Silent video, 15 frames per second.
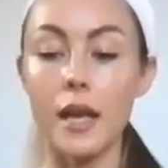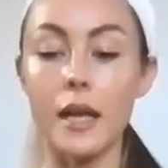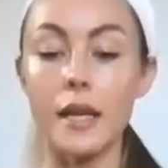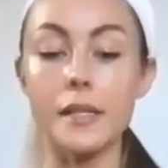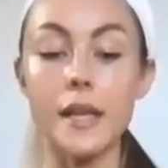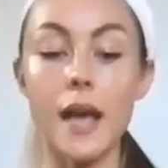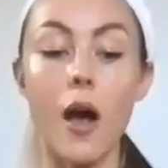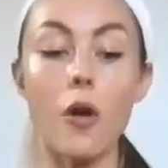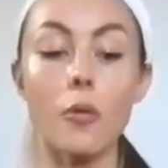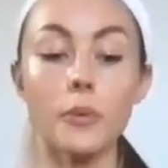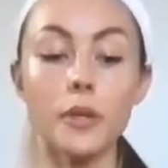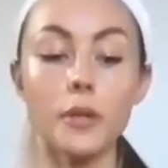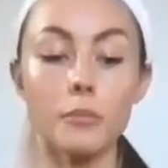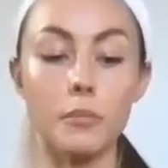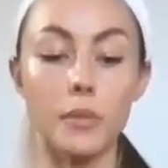is
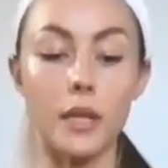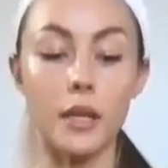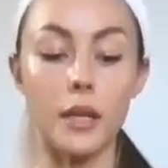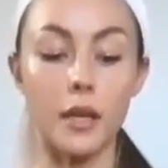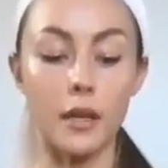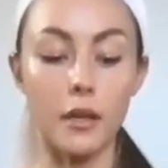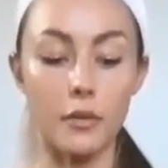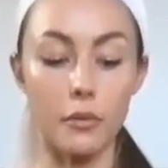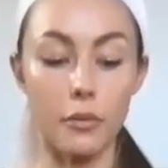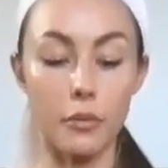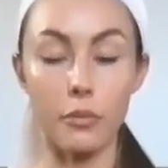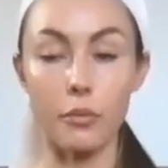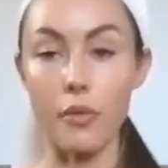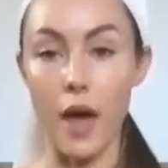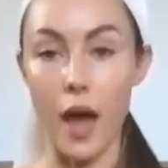helping me
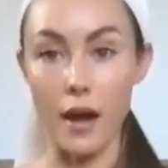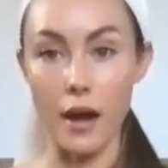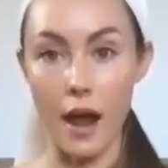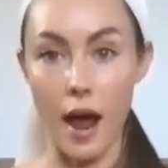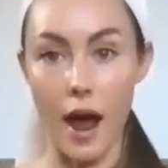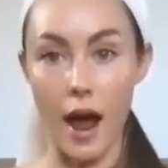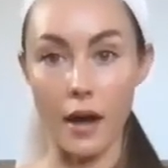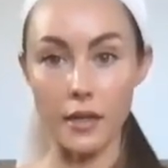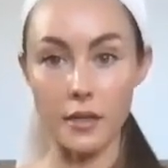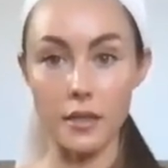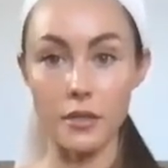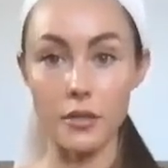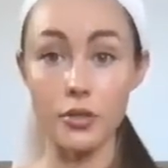through that act